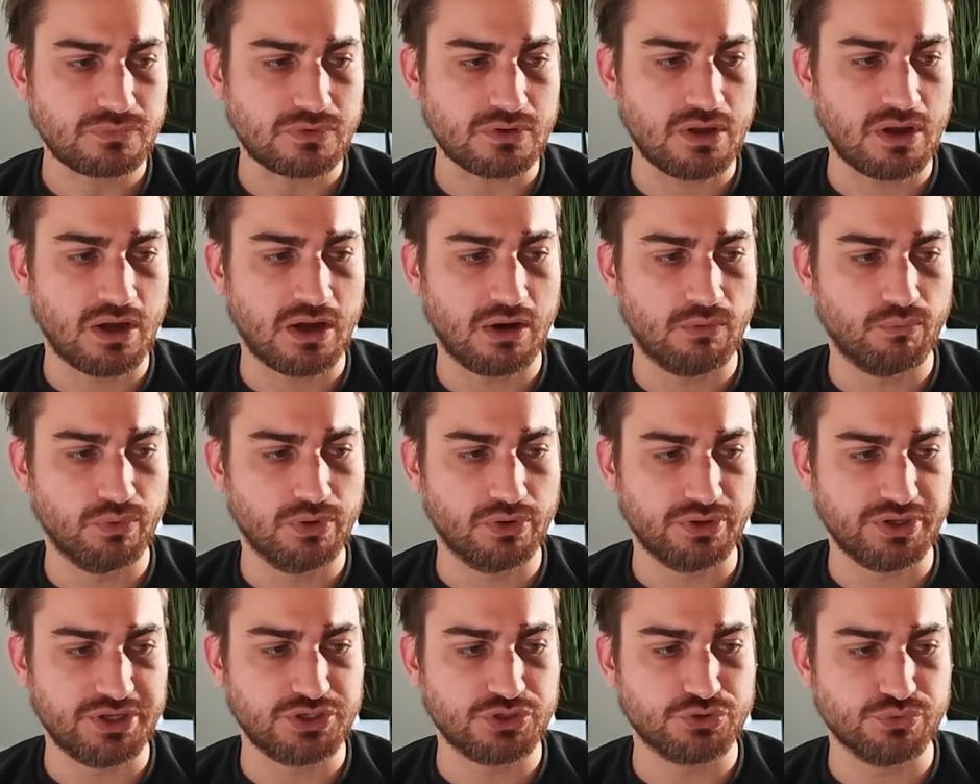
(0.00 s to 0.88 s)
uh,
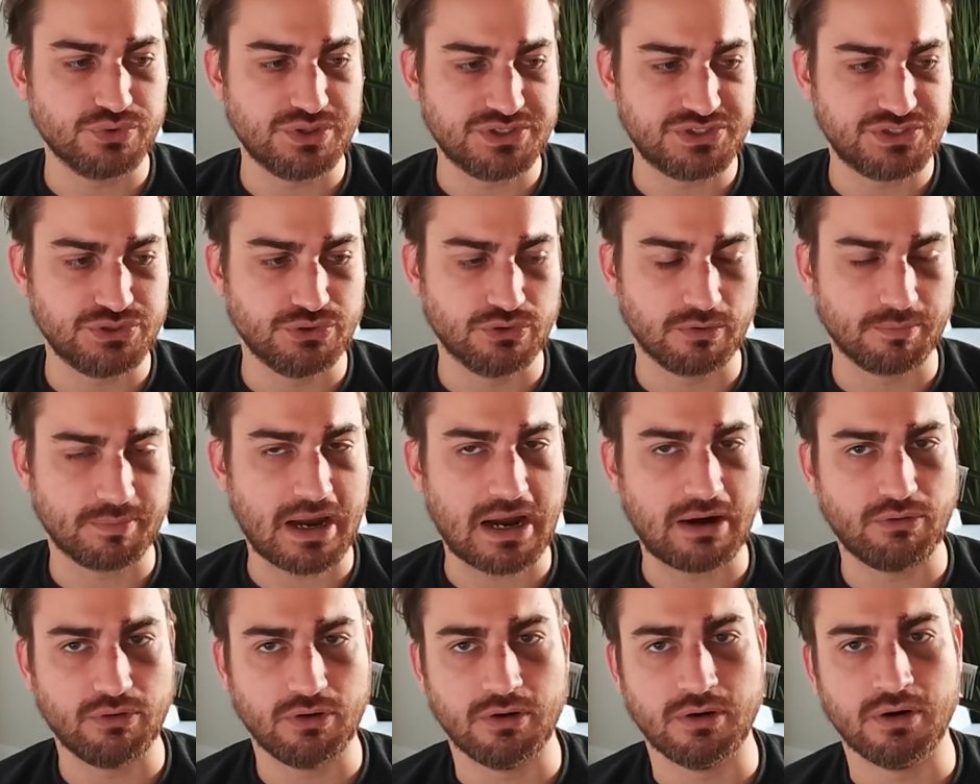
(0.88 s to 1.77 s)
will increase your
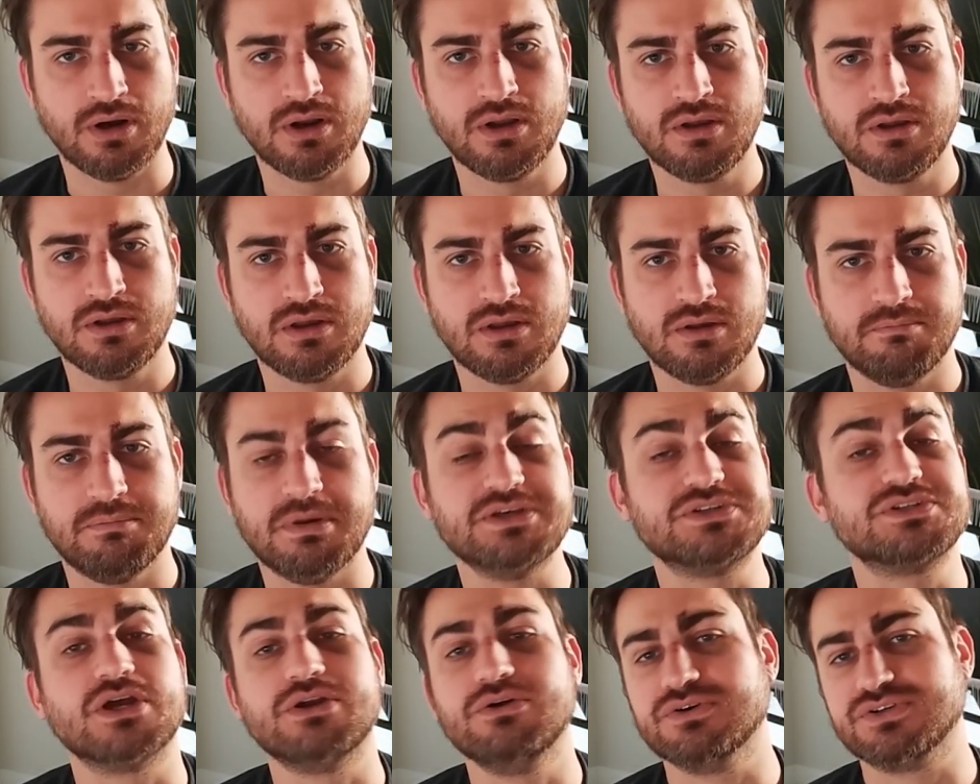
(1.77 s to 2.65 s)
power
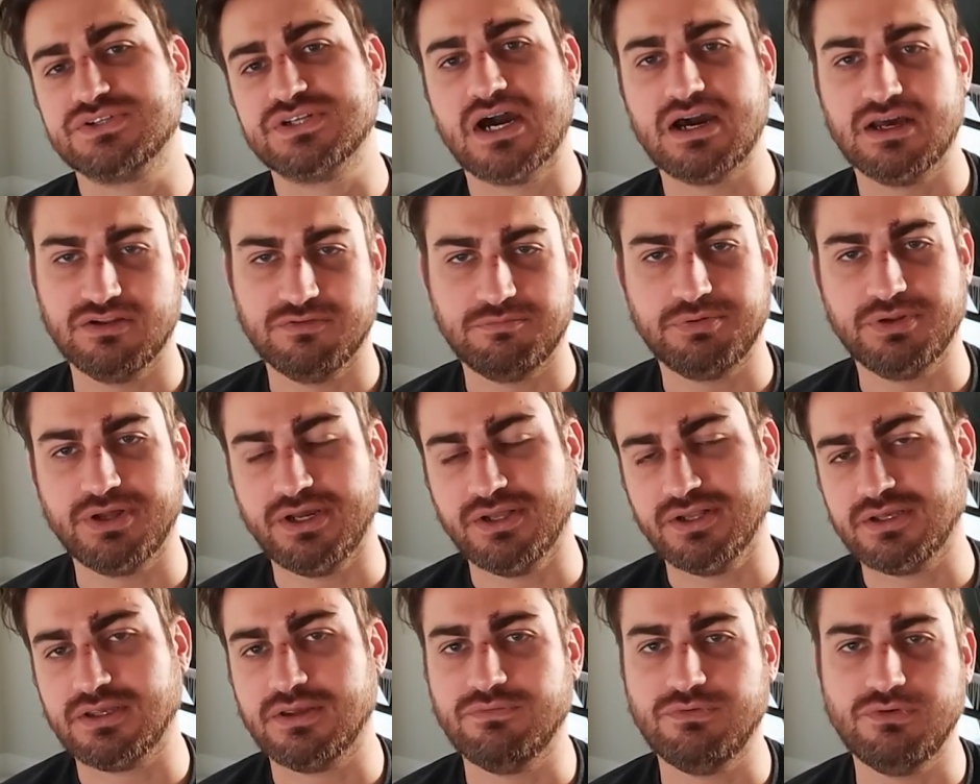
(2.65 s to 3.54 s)
based on your style of play.
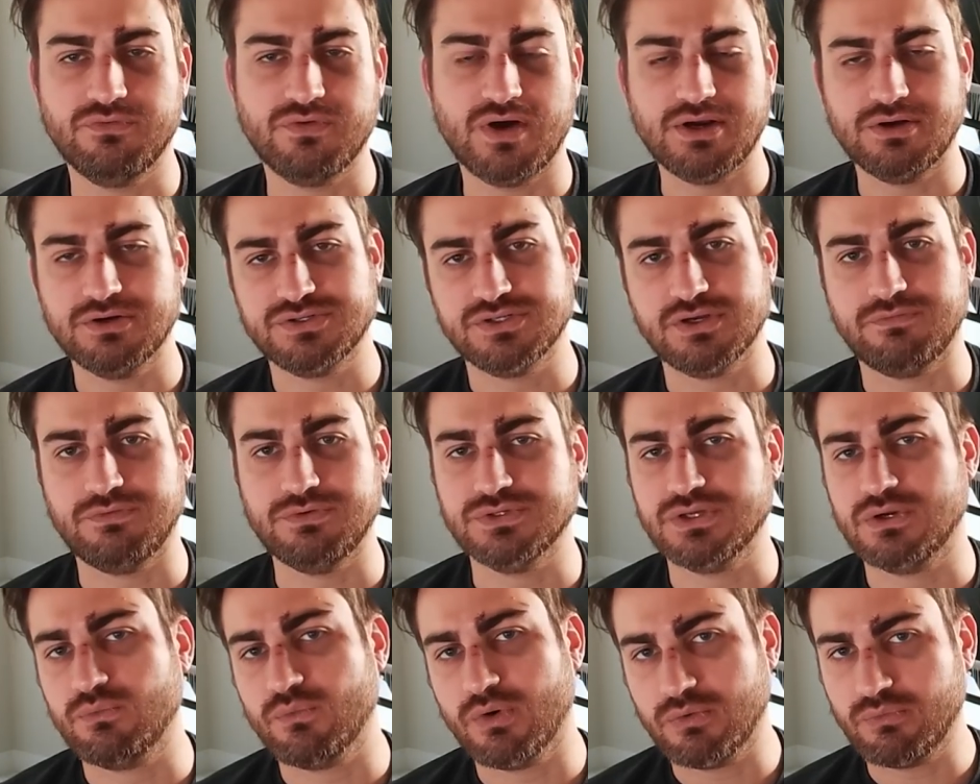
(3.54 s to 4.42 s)
Like if you find yourself
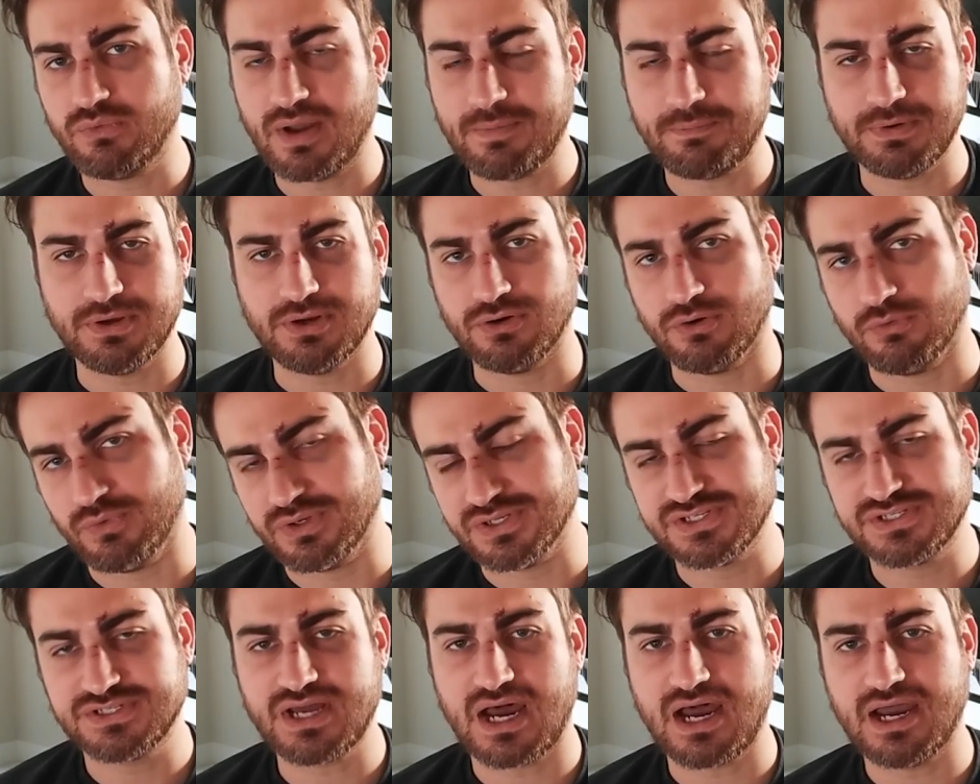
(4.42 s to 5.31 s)
using one weapon or one
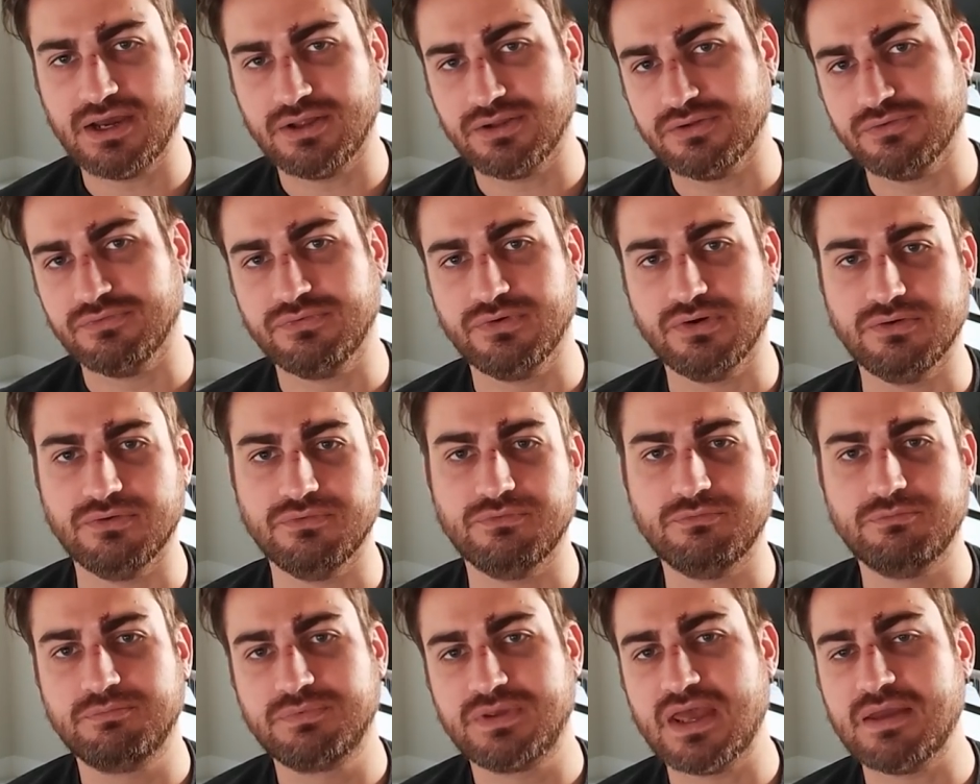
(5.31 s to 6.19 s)
style of,
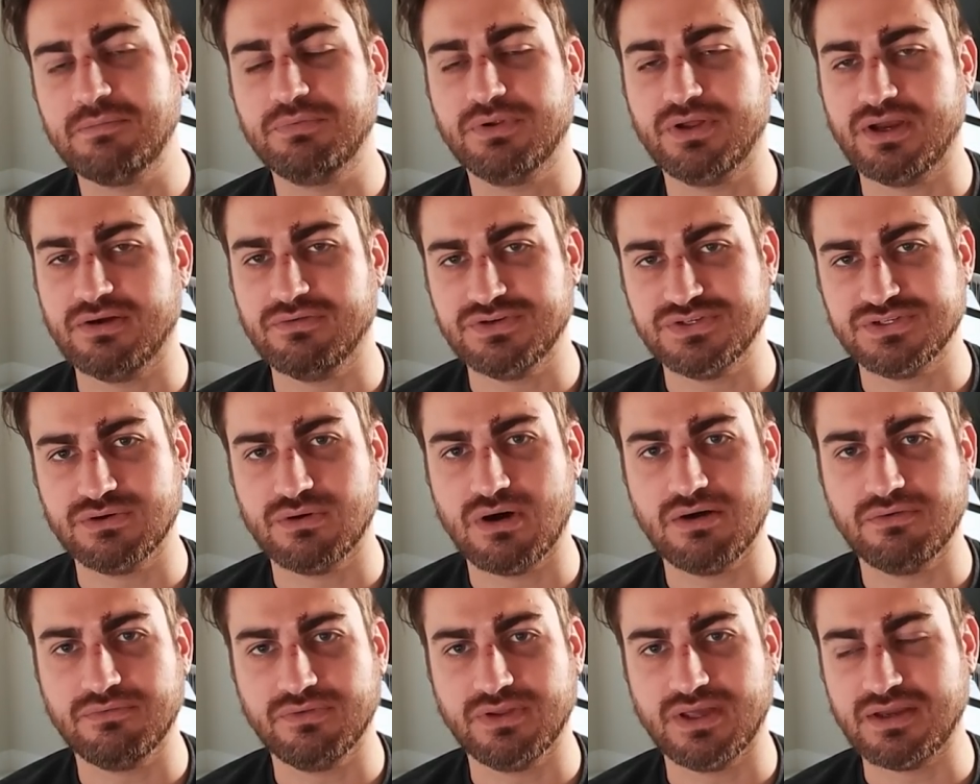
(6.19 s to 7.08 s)
of gameplay every so
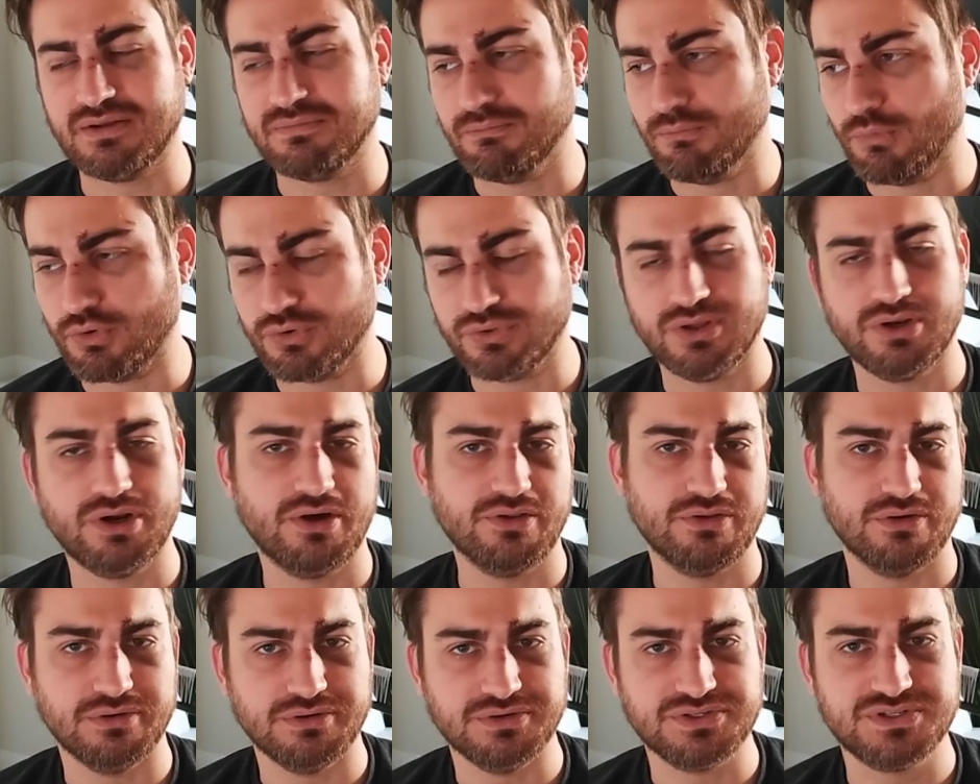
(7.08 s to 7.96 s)
often, like more than
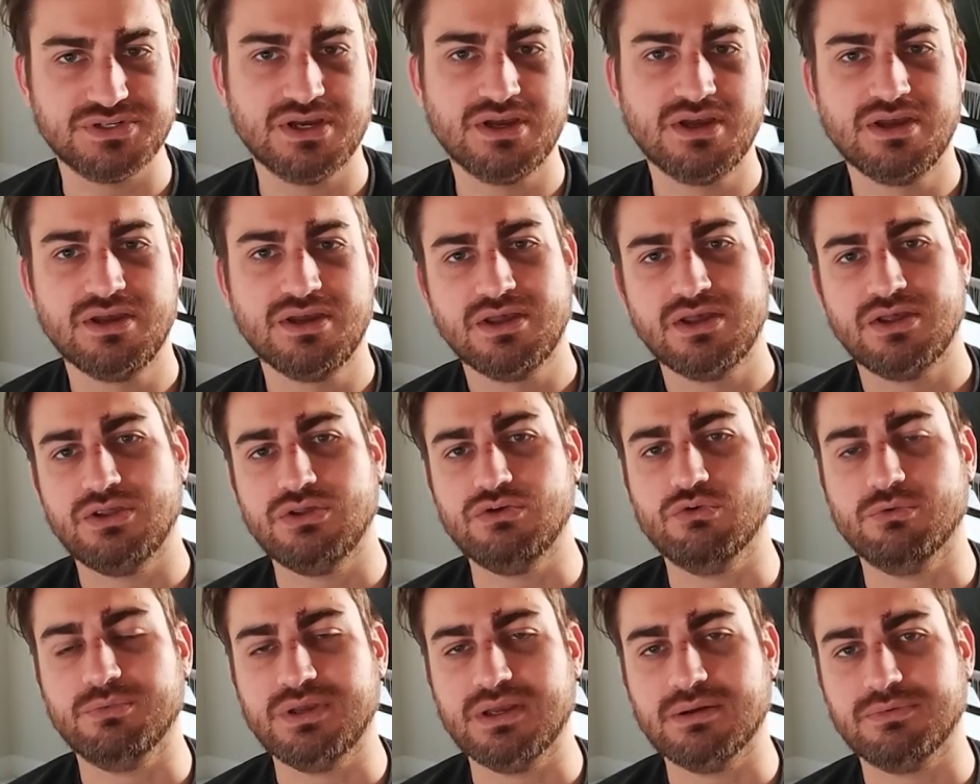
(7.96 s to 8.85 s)
others,
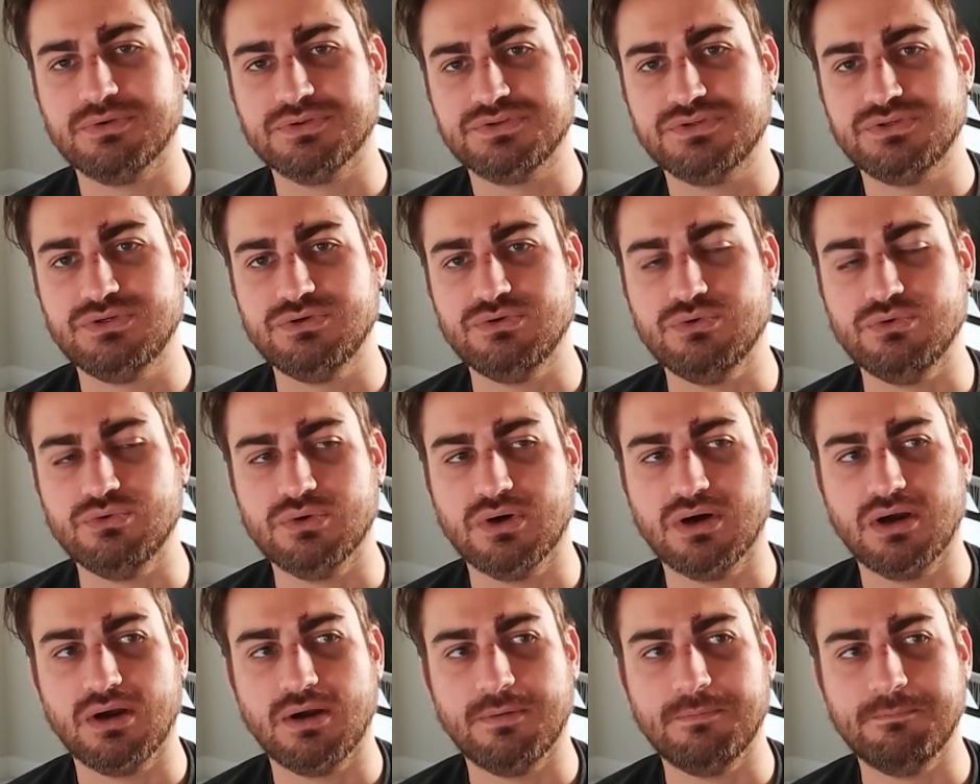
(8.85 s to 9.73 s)
you'll be able to
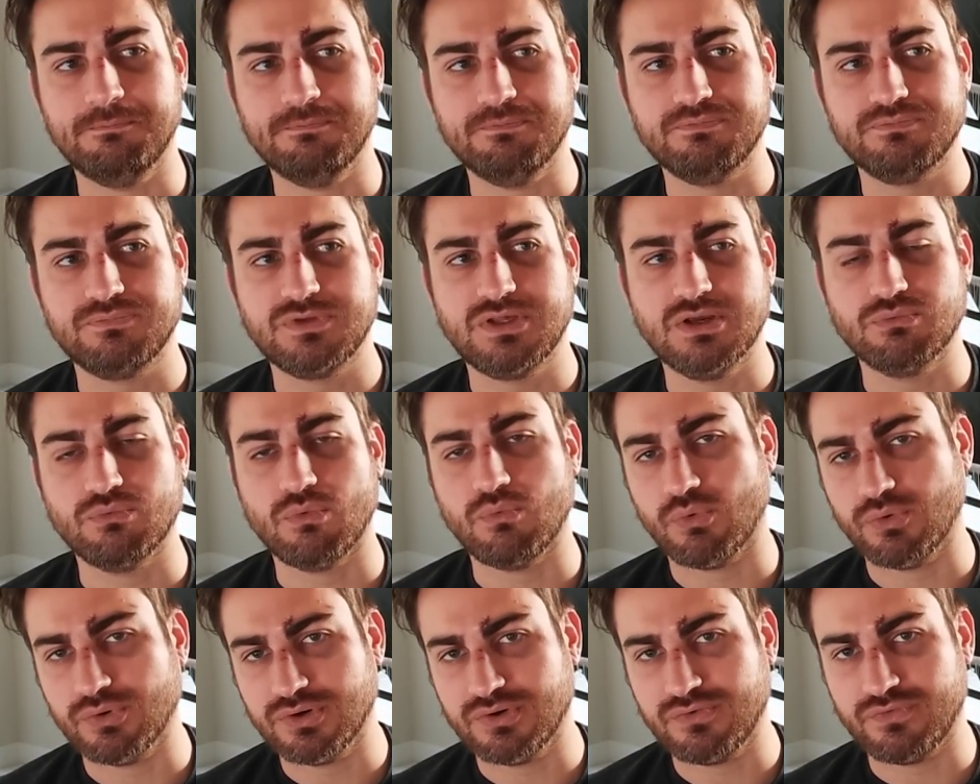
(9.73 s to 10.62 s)
um, get
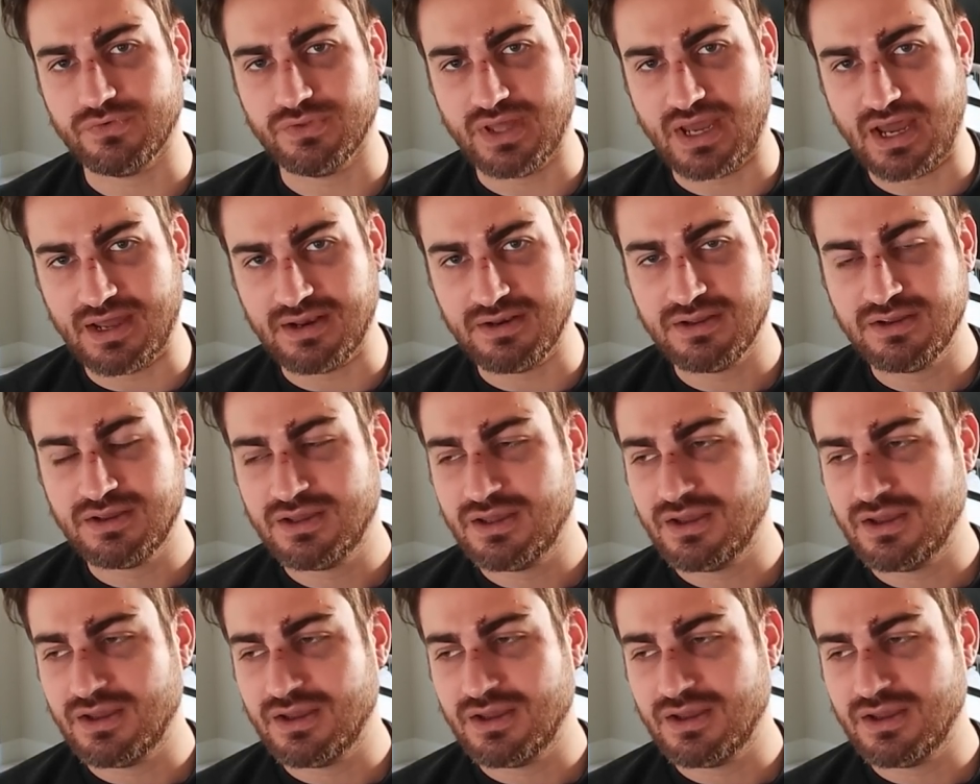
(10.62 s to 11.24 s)
rewarded for that.